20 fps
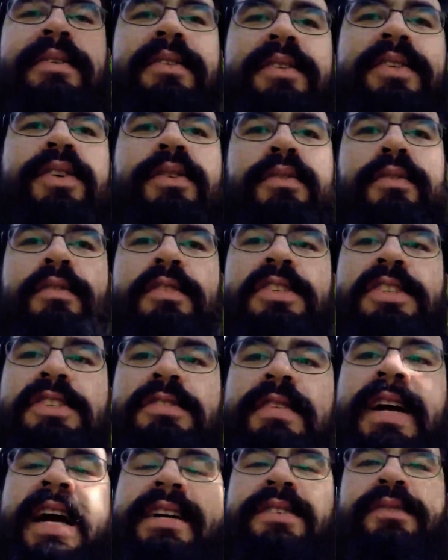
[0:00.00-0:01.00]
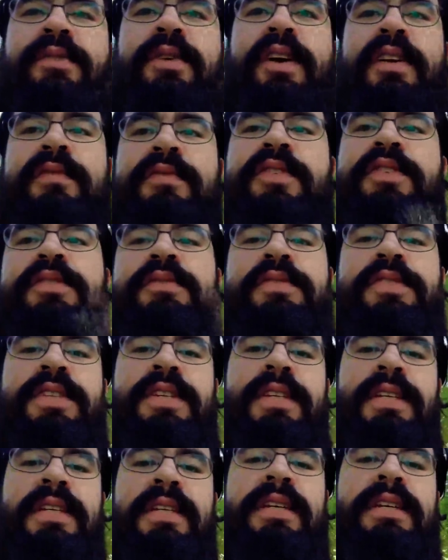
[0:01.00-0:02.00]
don't distract or confuse
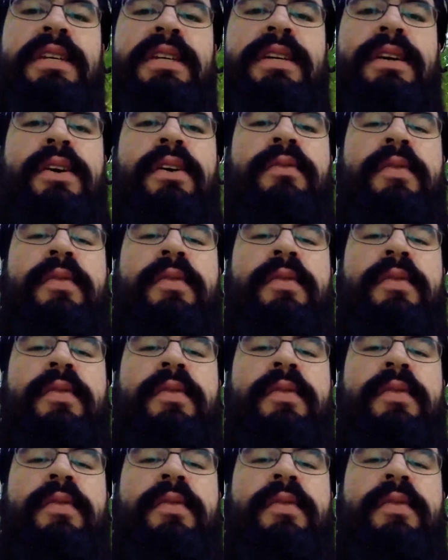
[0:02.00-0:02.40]
our